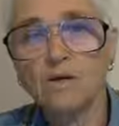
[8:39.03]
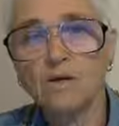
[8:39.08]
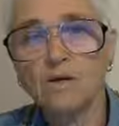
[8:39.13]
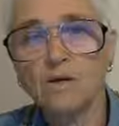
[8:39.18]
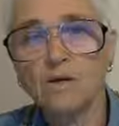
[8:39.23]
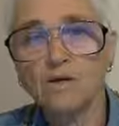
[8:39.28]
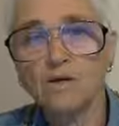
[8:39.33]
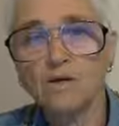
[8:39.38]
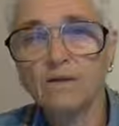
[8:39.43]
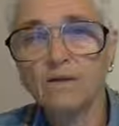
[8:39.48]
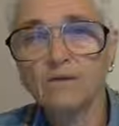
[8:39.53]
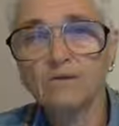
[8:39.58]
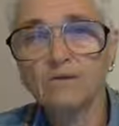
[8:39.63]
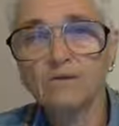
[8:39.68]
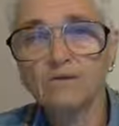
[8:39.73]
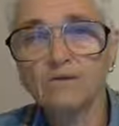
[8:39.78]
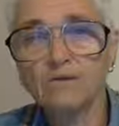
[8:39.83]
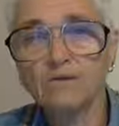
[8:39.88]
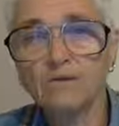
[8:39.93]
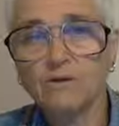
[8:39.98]
Hare
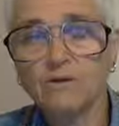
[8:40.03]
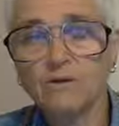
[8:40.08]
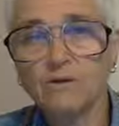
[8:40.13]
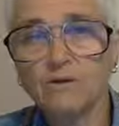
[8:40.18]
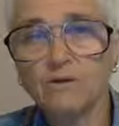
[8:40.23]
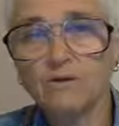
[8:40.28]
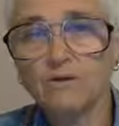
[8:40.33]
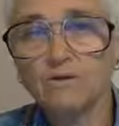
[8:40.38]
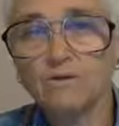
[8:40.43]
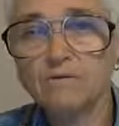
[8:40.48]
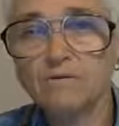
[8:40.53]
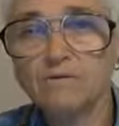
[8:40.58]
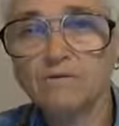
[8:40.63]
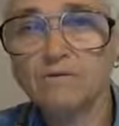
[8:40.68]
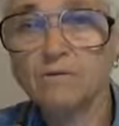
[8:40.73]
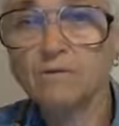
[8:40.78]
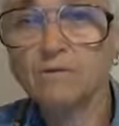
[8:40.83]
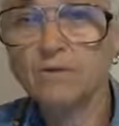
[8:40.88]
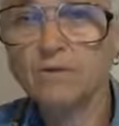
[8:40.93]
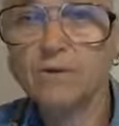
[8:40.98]
Krishna,
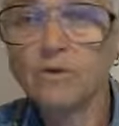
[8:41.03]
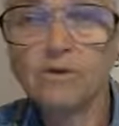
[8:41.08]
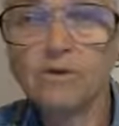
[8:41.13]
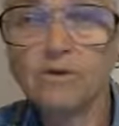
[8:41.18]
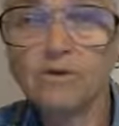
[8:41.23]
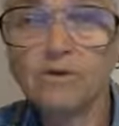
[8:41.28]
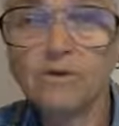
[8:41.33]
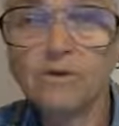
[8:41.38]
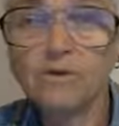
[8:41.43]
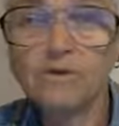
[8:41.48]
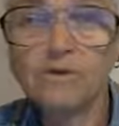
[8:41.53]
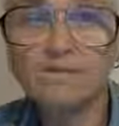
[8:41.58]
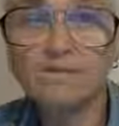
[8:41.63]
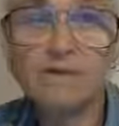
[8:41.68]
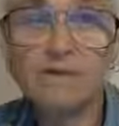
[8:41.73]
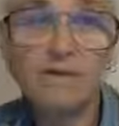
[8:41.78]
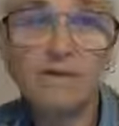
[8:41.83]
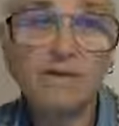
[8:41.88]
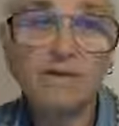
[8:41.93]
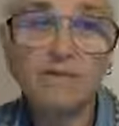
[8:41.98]
there really isn't
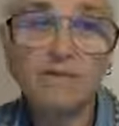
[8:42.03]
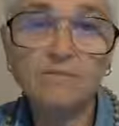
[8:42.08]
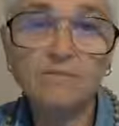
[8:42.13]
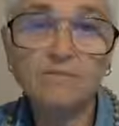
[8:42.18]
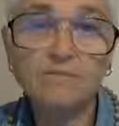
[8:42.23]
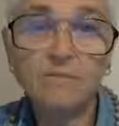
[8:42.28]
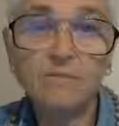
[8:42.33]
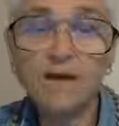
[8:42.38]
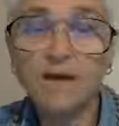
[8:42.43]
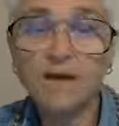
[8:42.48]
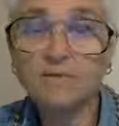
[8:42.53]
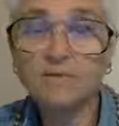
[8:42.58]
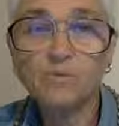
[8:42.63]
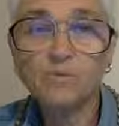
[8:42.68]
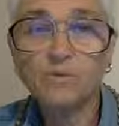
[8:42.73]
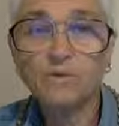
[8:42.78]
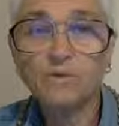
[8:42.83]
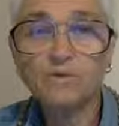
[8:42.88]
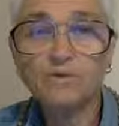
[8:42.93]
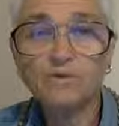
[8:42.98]
even any past,
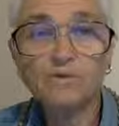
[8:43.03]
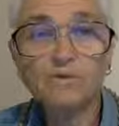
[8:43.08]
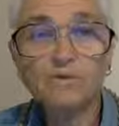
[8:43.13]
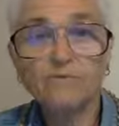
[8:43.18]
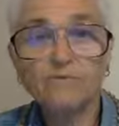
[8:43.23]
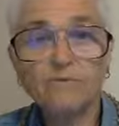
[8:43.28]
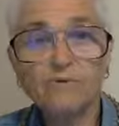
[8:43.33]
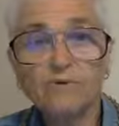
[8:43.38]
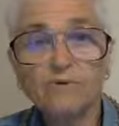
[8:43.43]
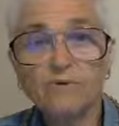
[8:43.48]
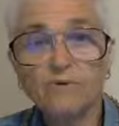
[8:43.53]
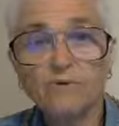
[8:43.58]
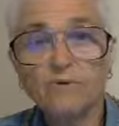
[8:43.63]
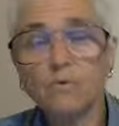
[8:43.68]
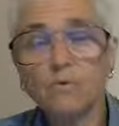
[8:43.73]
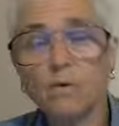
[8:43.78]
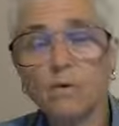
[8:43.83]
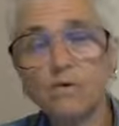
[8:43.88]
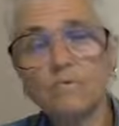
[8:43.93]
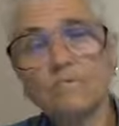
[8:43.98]
present, or future.
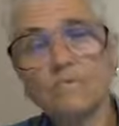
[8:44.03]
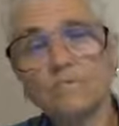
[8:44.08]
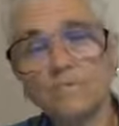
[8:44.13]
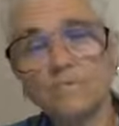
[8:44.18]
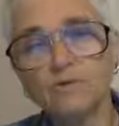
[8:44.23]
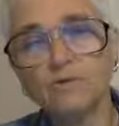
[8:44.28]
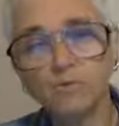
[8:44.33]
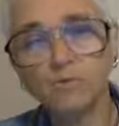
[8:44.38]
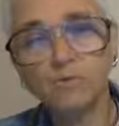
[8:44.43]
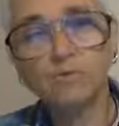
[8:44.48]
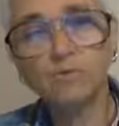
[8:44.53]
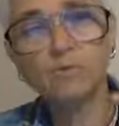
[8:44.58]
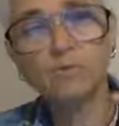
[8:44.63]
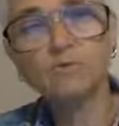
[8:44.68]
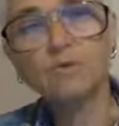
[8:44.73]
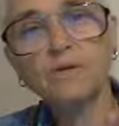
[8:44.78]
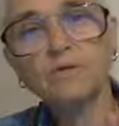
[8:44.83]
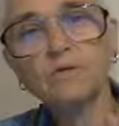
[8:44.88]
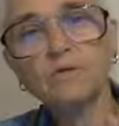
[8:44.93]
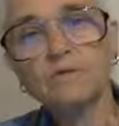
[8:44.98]
Well, there's only
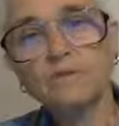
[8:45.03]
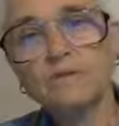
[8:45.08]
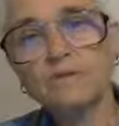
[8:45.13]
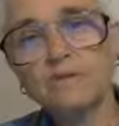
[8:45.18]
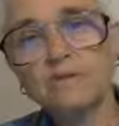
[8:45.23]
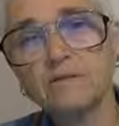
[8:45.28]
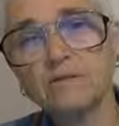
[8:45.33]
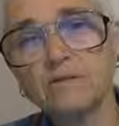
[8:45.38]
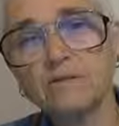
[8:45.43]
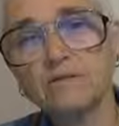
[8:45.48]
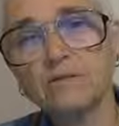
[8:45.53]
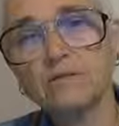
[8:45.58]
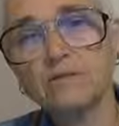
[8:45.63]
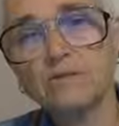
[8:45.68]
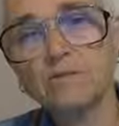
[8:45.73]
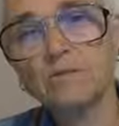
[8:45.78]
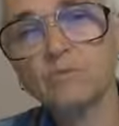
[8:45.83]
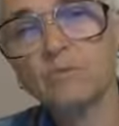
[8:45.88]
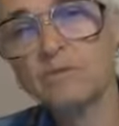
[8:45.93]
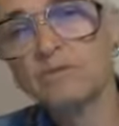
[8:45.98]
present,
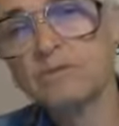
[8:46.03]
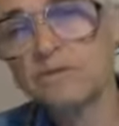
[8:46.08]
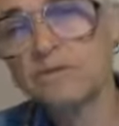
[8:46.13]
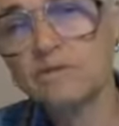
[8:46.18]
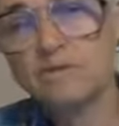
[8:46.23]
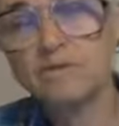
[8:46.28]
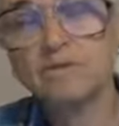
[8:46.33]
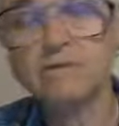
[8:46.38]
eternal present.